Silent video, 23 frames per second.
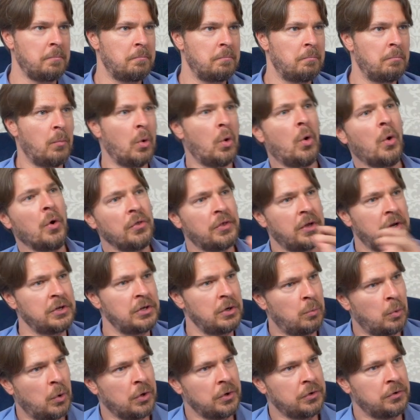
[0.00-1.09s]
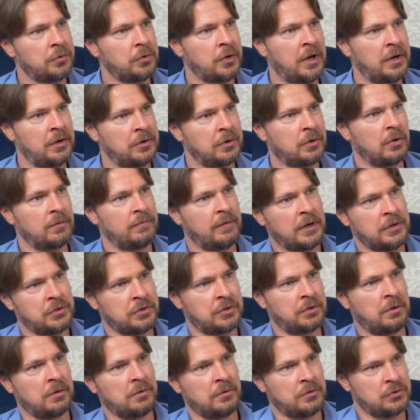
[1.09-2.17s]
more than you would in a
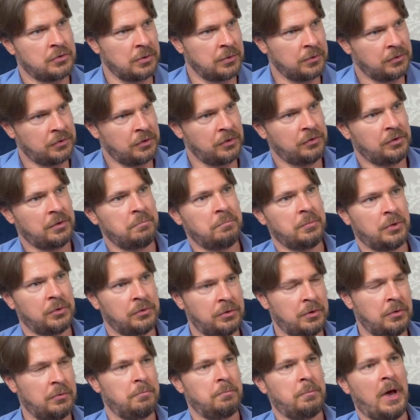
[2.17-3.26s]
conventional insurance system because you